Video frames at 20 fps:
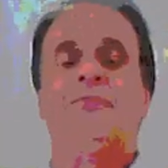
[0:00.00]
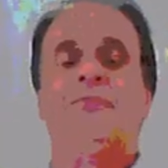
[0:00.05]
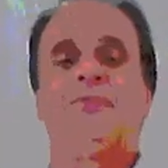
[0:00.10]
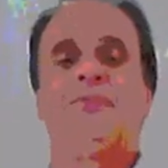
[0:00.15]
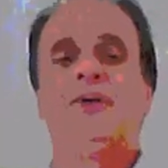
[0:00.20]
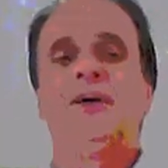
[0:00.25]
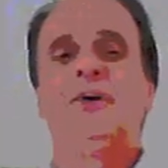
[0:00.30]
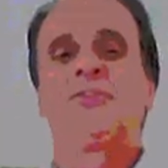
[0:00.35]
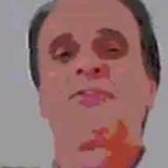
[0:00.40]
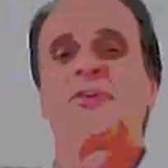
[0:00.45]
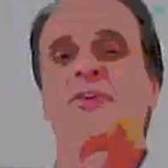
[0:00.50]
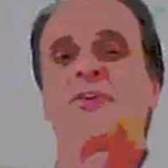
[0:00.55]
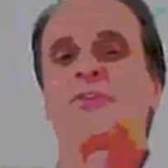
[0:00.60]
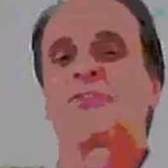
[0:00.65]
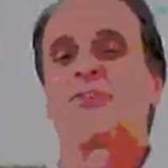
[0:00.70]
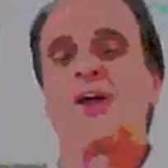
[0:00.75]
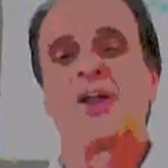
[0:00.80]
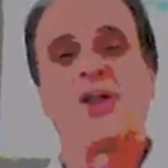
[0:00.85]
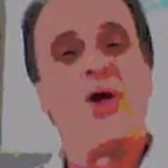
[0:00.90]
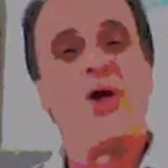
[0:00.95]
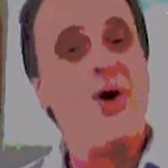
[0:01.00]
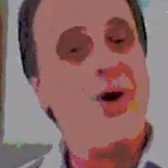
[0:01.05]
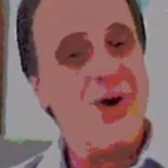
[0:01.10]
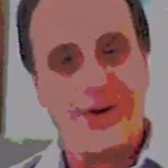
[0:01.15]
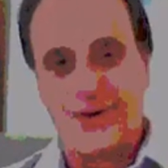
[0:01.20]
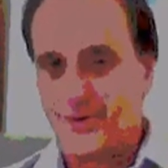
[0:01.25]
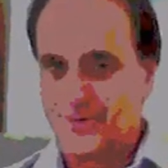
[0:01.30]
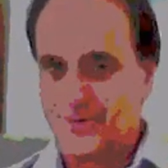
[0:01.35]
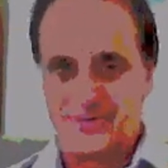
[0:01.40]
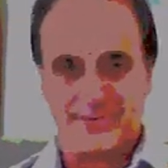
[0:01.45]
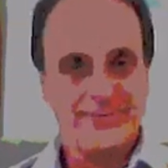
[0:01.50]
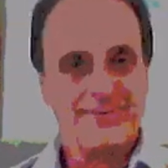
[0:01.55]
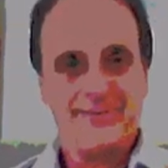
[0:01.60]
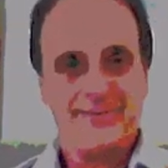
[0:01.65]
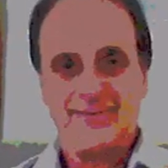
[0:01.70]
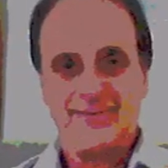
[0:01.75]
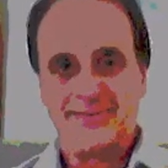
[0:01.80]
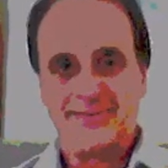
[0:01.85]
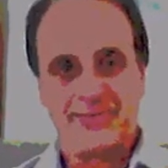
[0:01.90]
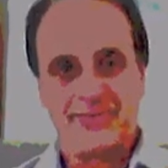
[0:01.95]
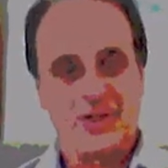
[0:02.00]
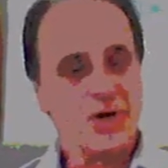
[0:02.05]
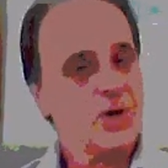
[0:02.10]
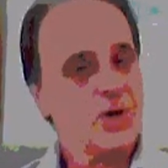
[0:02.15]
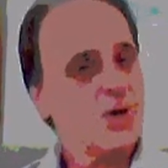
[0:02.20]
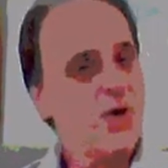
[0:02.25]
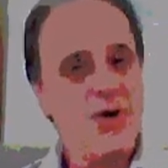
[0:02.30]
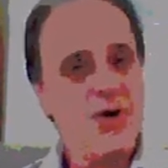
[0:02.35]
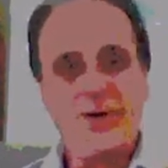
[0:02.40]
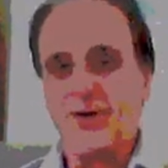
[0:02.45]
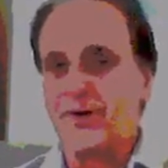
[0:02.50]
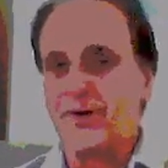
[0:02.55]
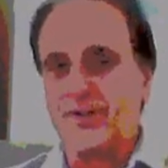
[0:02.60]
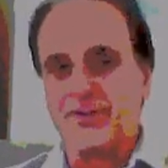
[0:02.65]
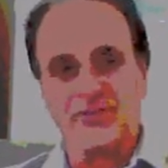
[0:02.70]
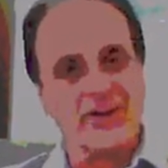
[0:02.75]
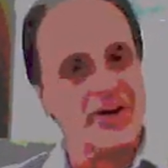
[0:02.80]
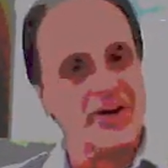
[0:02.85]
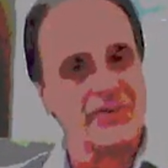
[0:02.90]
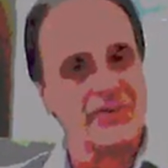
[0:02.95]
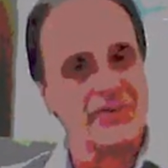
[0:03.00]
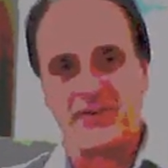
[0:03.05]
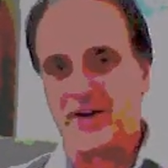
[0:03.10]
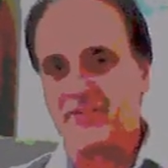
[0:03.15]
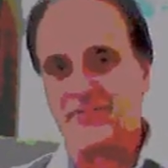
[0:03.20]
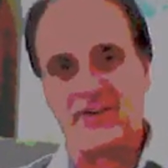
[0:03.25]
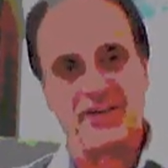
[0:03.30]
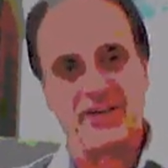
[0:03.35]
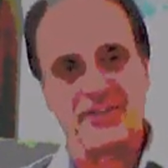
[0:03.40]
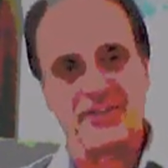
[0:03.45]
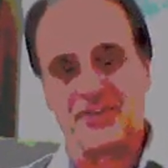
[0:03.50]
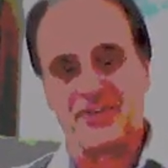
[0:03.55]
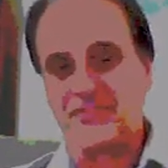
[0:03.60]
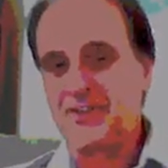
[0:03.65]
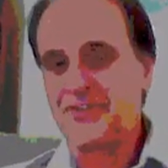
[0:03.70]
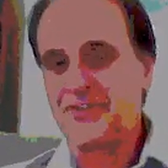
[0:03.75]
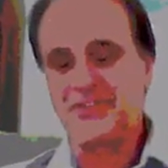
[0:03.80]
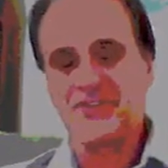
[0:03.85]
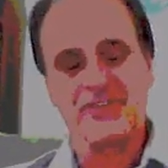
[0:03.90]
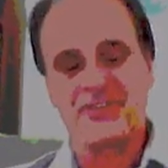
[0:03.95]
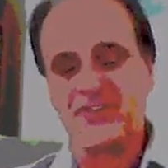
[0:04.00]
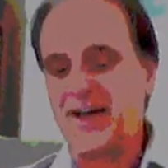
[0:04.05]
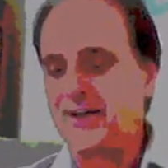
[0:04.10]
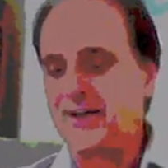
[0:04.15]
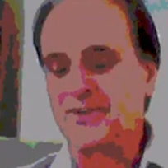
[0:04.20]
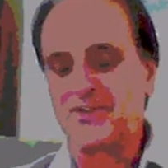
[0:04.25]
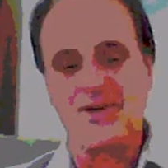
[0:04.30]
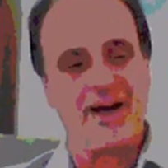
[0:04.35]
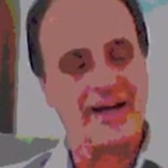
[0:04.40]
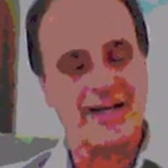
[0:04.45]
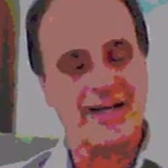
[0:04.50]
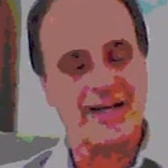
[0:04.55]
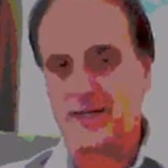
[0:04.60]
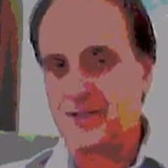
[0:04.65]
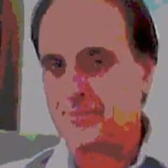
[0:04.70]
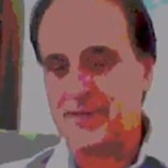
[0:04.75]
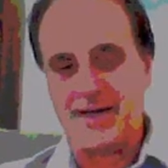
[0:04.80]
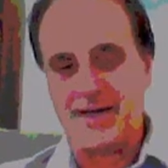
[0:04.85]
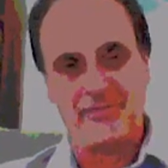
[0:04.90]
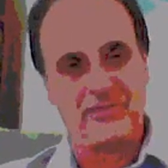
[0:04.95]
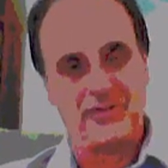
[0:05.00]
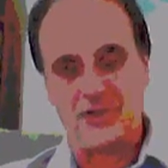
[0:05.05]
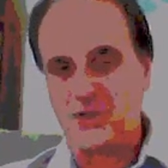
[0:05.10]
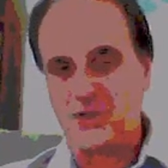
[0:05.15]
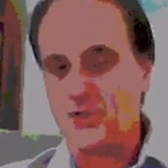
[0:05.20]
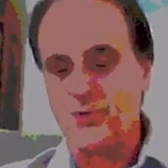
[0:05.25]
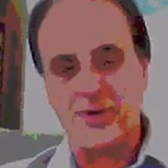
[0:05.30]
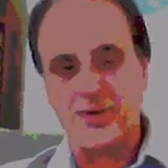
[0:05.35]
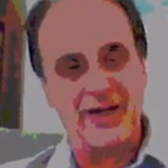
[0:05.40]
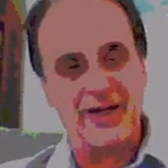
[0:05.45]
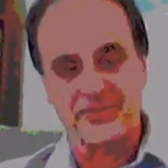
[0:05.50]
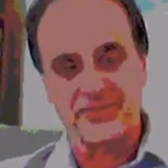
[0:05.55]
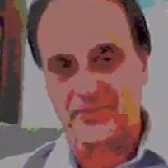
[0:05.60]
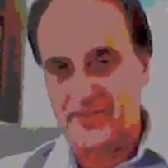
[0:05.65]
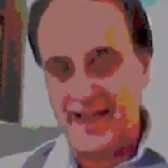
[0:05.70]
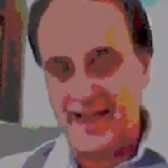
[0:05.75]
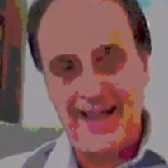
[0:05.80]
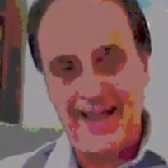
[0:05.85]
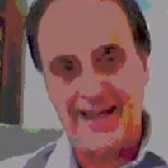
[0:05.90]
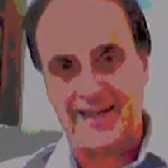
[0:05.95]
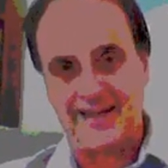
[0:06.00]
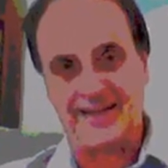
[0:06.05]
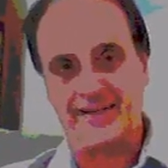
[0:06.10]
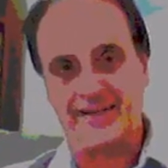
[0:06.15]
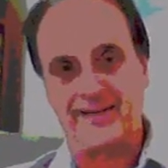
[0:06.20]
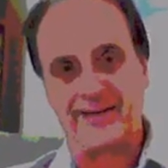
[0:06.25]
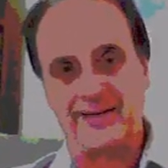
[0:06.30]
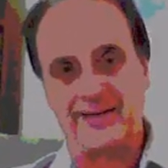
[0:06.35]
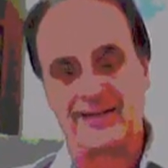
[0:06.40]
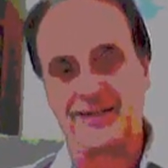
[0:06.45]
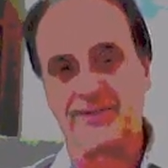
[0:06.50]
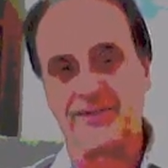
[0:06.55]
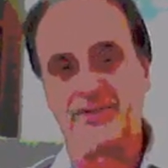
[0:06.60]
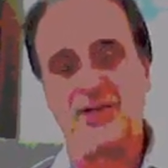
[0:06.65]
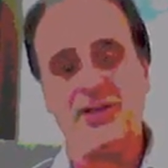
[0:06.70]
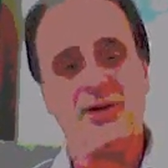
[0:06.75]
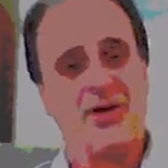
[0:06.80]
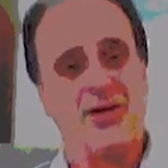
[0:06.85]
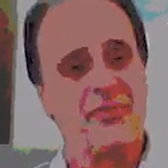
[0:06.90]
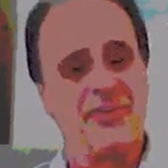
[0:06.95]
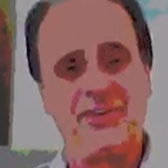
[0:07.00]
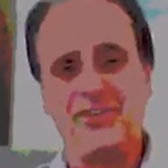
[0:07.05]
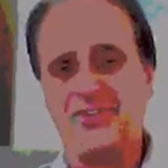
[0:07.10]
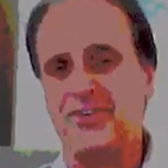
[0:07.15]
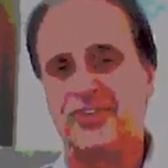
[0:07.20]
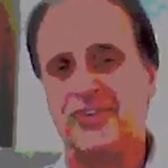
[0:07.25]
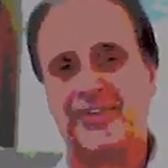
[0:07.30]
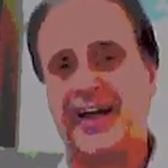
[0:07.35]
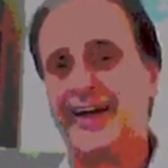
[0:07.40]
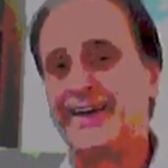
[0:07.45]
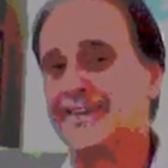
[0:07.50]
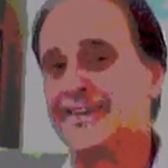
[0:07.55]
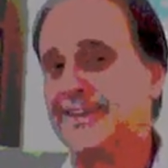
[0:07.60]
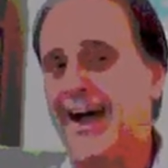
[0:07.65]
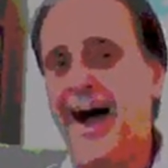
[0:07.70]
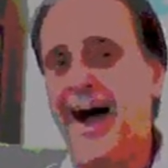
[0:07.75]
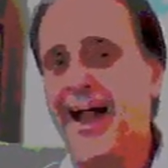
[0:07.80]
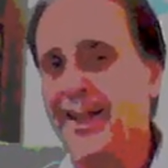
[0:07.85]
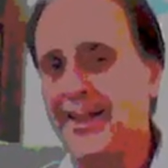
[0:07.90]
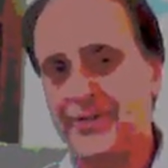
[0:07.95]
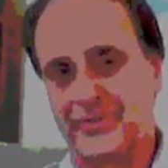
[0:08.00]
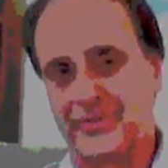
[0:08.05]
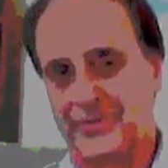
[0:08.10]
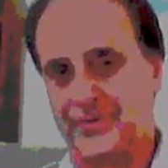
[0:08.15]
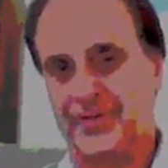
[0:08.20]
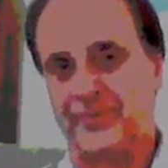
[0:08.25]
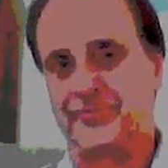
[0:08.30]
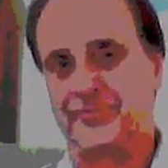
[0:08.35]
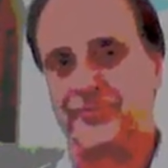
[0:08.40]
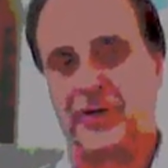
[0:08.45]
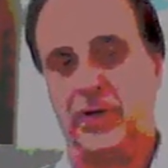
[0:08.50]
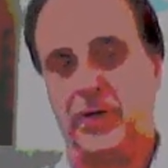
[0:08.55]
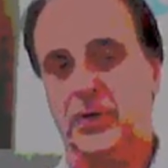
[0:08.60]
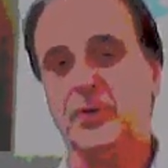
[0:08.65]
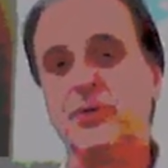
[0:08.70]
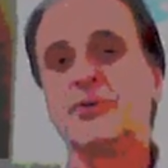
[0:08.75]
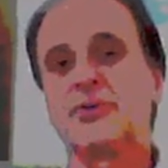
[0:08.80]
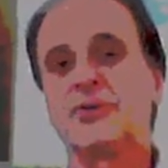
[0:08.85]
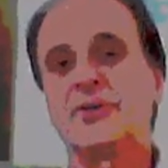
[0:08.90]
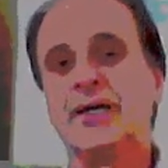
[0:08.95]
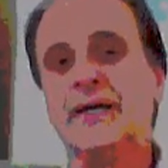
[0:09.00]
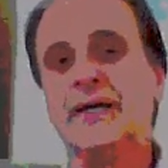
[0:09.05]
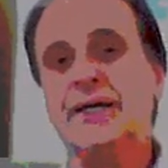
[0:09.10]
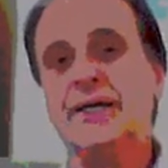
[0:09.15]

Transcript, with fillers: This is the Lord. The Lord is our salvation. This is not talking about the USA. You know, this is idolatry, folks,